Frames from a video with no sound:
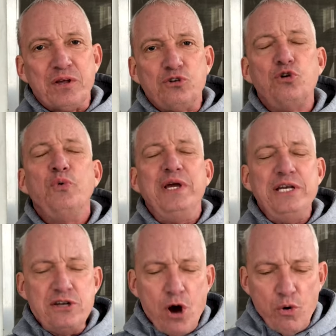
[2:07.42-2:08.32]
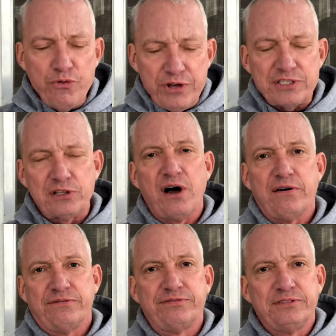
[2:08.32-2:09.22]
Do we know this
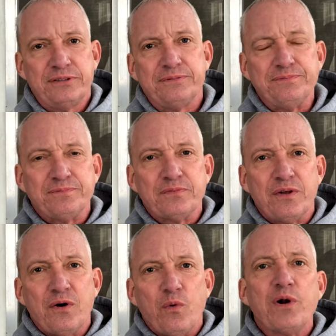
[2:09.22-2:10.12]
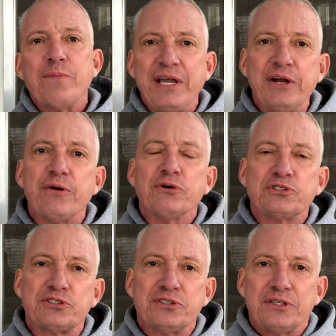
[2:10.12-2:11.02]
love? One of my
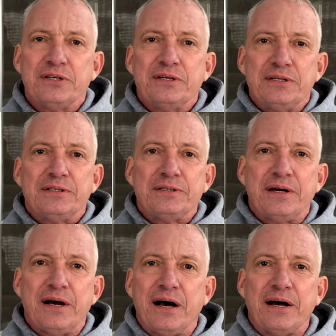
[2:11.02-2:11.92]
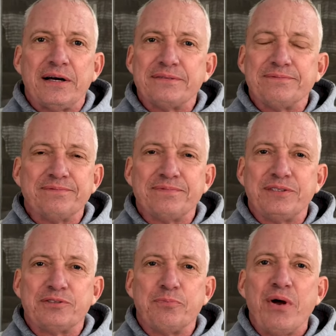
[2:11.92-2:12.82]
heroes,
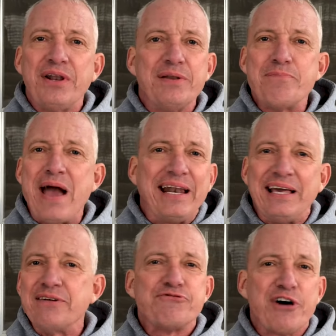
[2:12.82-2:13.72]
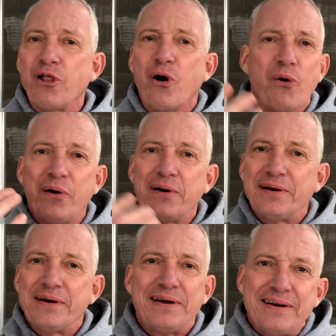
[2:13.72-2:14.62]
this Brennan Manning fellow,
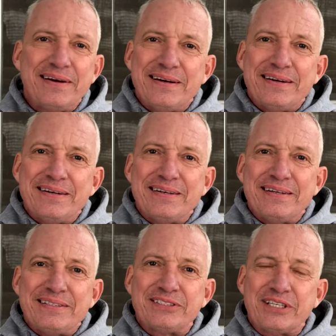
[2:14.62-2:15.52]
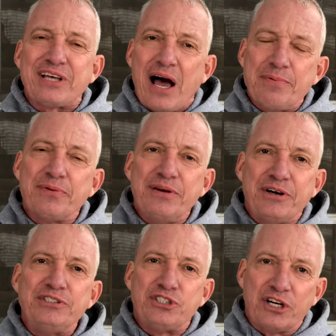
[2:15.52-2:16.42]
says, "I believe
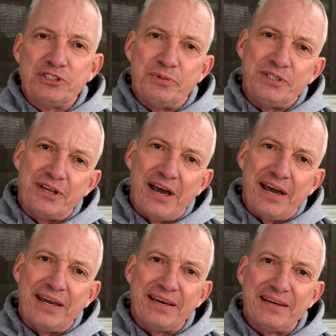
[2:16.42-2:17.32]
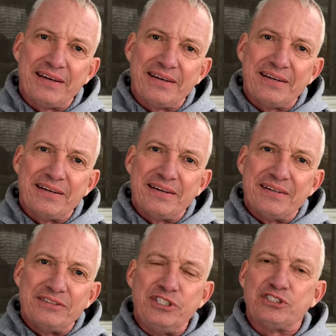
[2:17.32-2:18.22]
on Judgment Day,
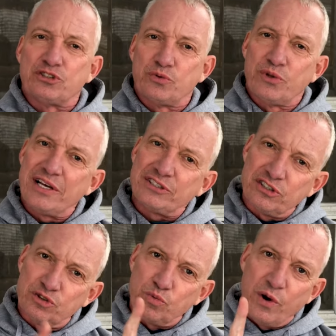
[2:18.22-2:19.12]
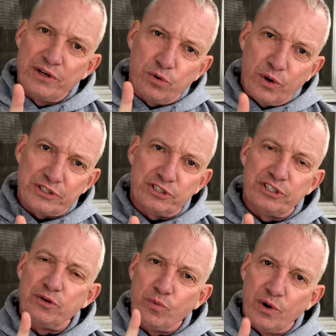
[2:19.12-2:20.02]
Jesus will ask us one
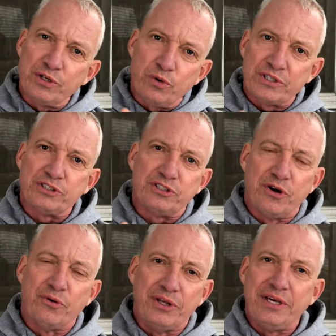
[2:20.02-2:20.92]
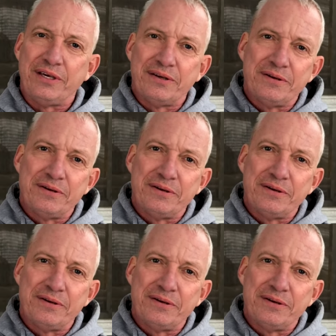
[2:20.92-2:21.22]
question and one question only.